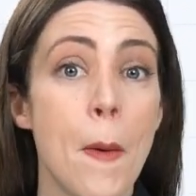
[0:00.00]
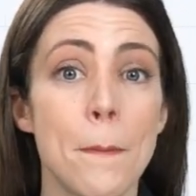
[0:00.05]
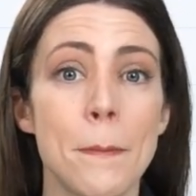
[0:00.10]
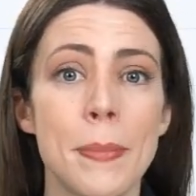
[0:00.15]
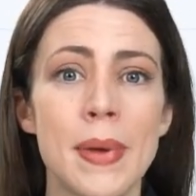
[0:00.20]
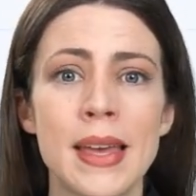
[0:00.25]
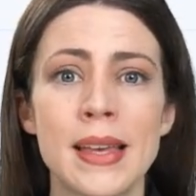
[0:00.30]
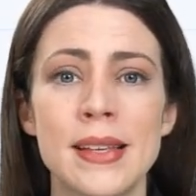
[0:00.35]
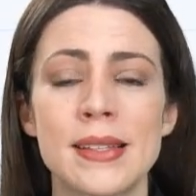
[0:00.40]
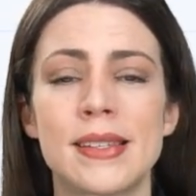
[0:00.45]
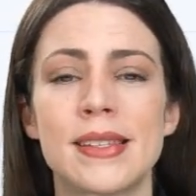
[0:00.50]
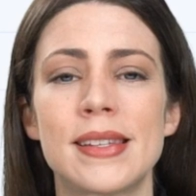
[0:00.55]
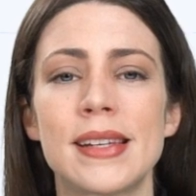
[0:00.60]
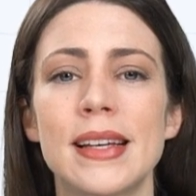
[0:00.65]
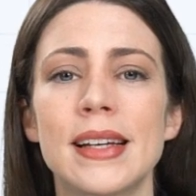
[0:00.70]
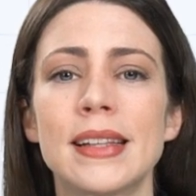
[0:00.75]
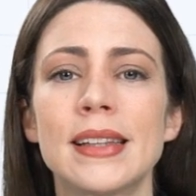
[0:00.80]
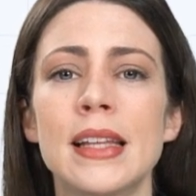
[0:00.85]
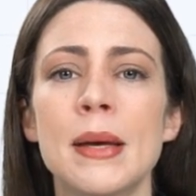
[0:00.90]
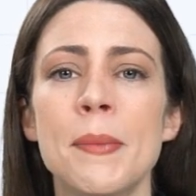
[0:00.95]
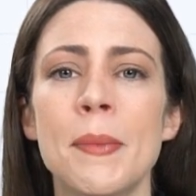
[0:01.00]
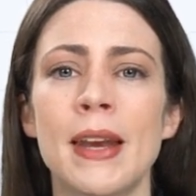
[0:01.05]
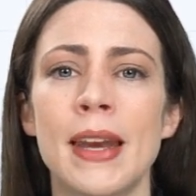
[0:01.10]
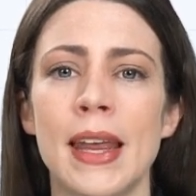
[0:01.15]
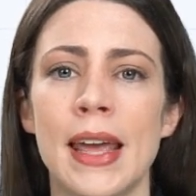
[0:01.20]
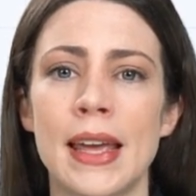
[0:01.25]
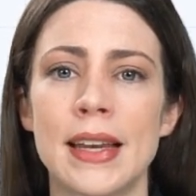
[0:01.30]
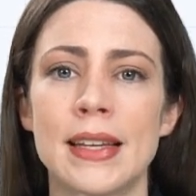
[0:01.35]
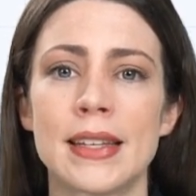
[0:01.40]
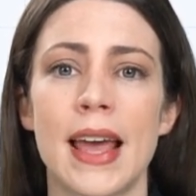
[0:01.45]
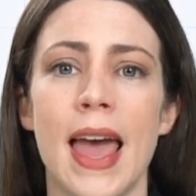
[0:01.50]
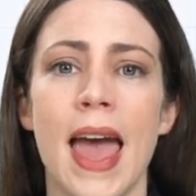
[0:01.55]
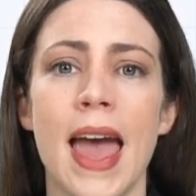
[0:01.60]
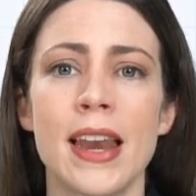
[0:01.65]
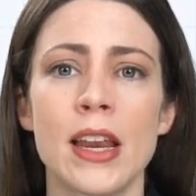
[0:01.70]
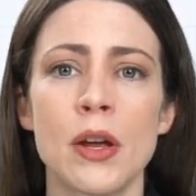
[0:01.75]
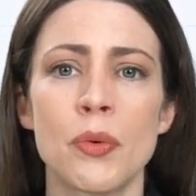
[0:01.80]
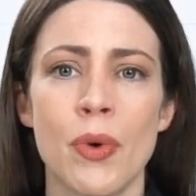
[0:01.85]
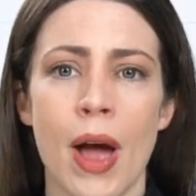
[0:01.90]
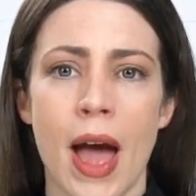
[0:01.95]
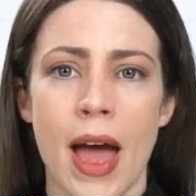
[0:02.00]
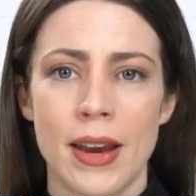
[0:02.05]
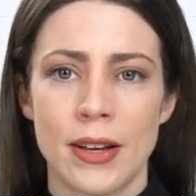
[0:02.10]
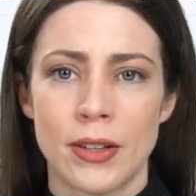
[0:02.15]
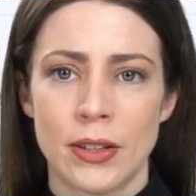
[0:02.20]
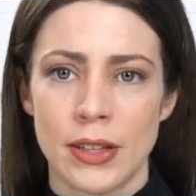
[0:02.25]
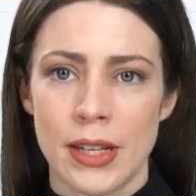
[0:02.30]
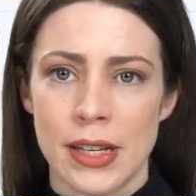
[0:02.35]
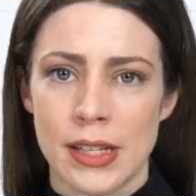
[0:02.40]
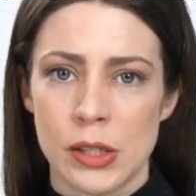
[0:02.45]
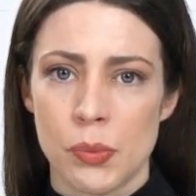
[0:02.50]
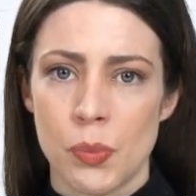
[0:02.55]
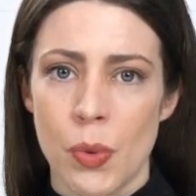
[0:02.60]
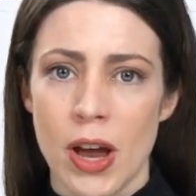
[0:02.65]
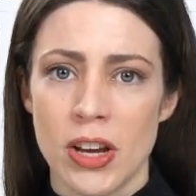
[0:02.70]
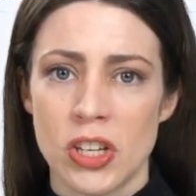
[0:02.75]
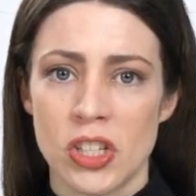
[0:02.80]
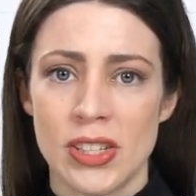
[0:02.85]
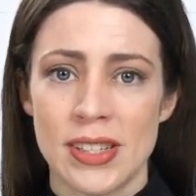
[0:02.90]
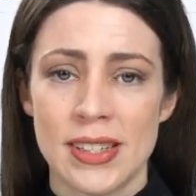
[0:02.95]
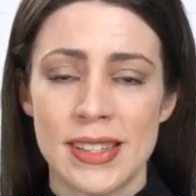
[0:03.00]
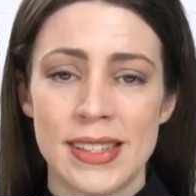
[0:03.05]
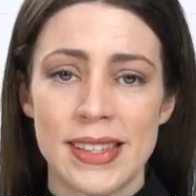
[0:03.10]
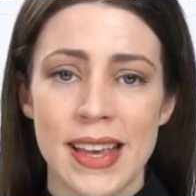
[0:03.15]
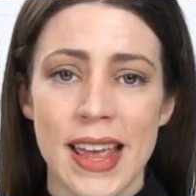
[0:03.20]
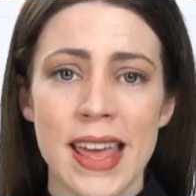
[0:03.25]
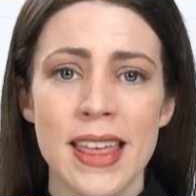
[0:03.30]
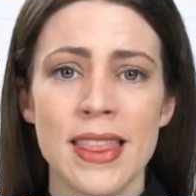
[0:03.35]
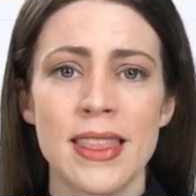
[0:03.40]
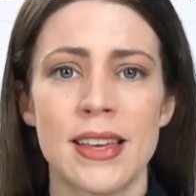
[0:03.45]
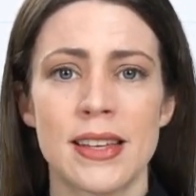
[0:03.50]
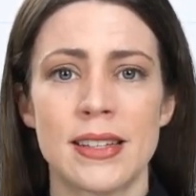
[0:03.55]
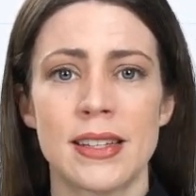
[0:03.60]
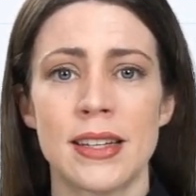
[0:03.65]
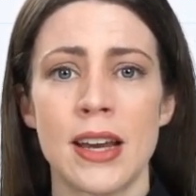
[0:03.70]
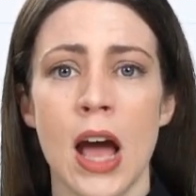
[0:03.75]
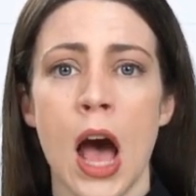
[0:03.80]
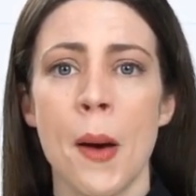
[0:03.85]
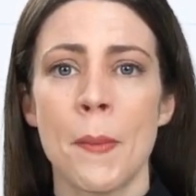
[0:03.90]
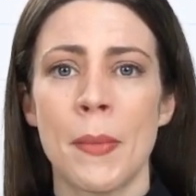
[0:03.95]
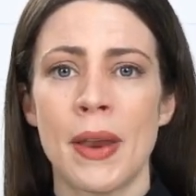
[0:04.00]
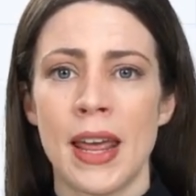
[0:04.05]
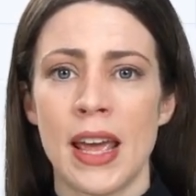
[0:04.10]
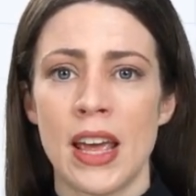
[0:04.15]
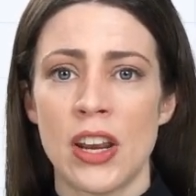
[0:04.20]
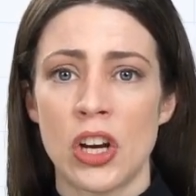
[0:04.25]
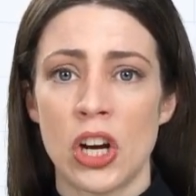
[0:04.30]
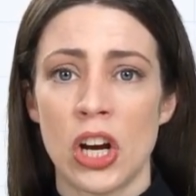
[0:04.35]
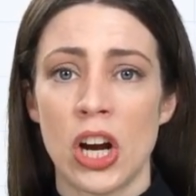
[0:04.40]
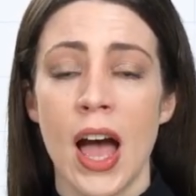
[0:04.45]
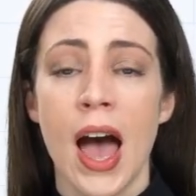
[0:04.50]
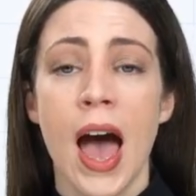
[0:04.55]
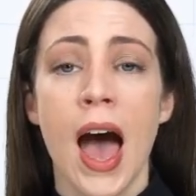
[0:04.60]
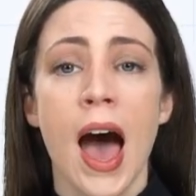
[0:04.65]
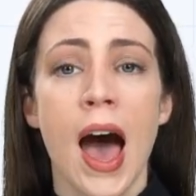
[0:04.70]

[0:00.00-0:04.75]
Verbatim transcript: means to eliminate any radical expressions in the denominator